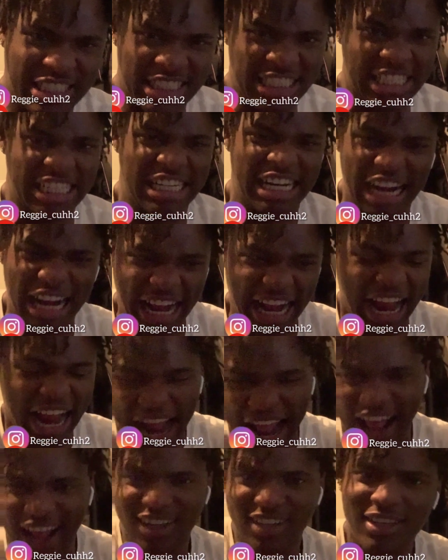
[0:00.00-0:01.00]
I
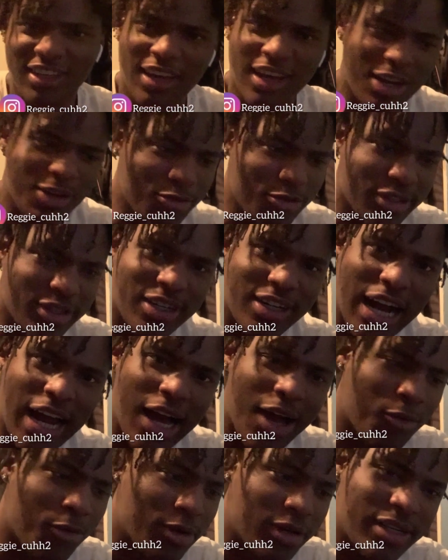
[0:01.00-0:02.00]

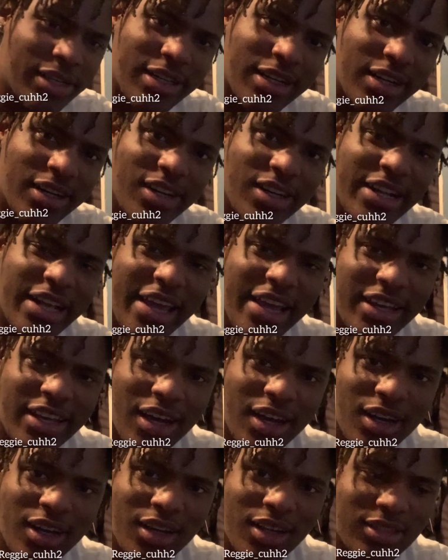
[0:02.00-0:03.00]
wanted to hear that,
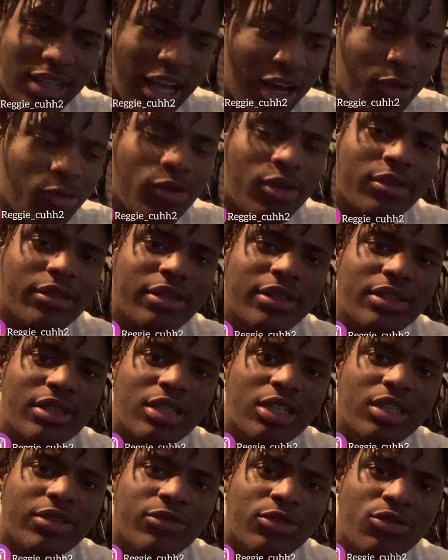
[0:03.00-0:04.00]
cuz. I wanted to
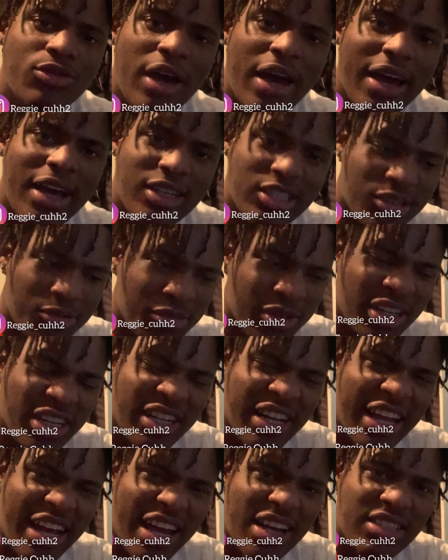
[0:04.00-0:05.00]
see if you had some
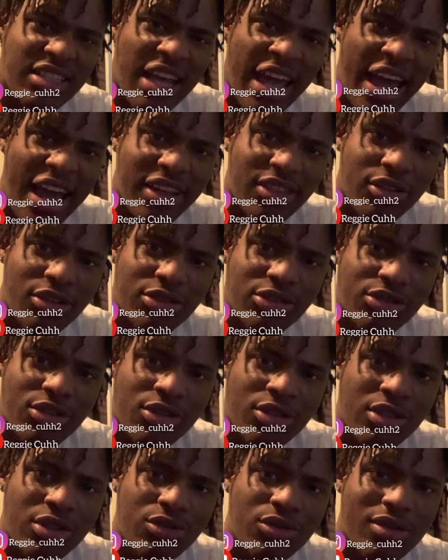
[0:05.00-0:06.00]
good-ass actors to
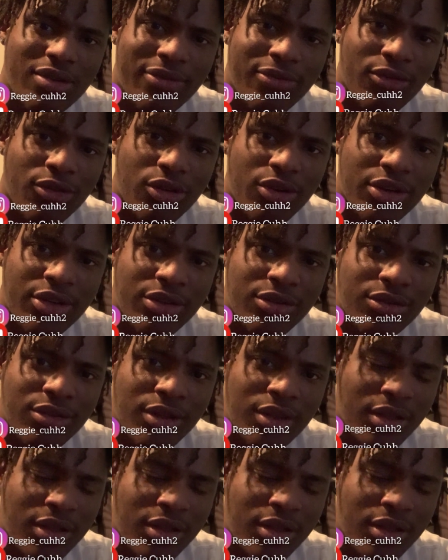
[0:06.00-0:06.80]
do it for you.